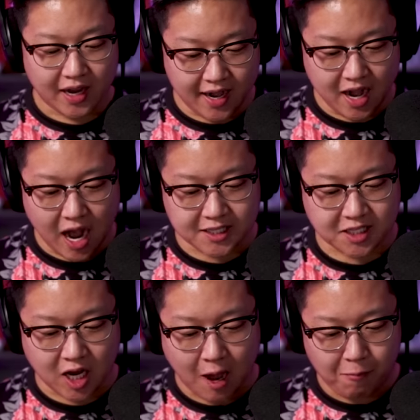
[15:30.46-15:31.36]
cannot
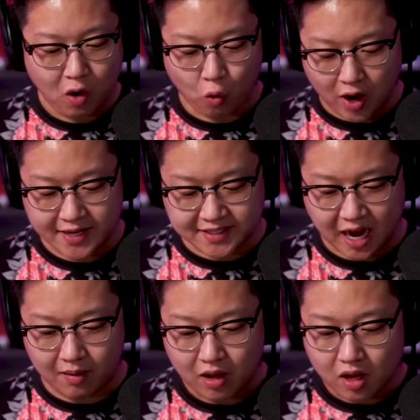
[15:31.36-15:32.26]
stop what is
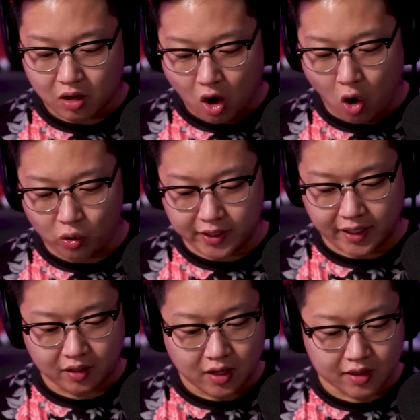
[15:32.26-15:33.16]
coming.
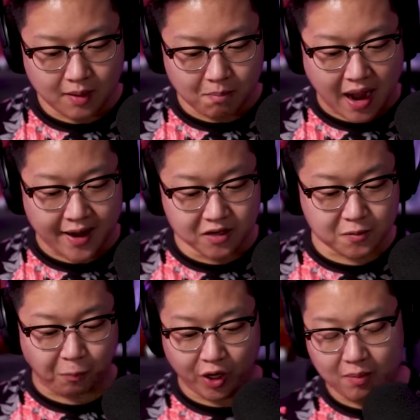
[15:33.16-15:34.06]
Holy, the miners
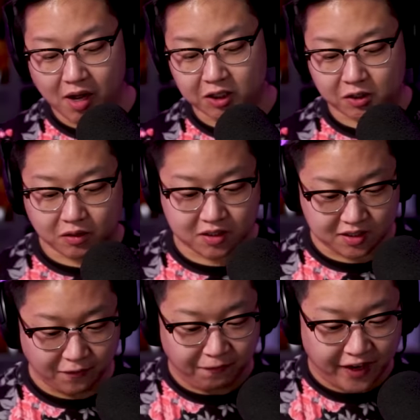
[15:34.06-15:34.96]
pretty much
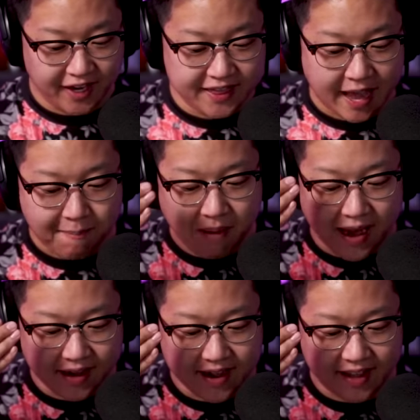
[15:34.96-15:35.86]
defeated that
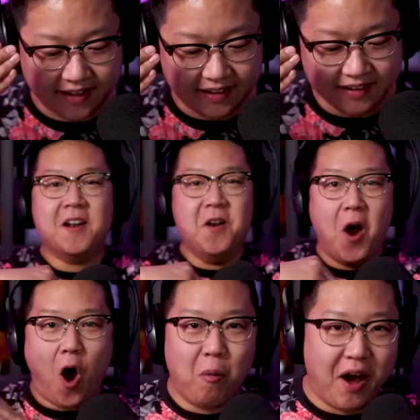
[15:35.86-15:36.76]
mega knight.
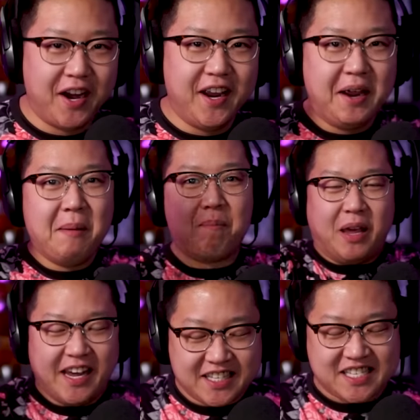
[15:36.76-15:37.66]
Nobody
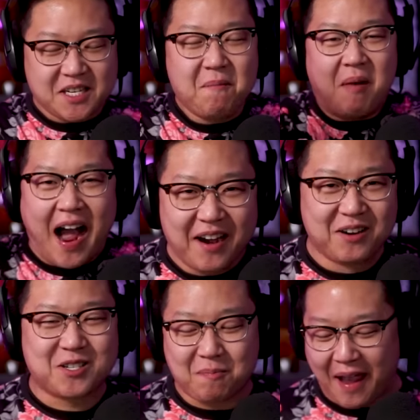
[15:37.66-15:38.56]
beats
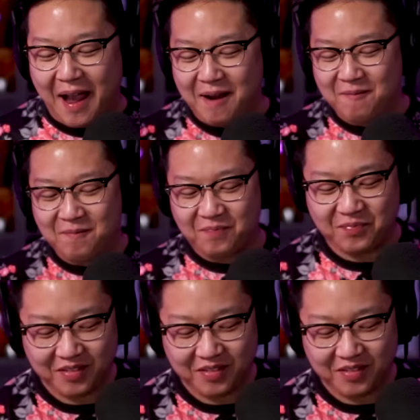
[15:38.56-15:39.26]
miner spam.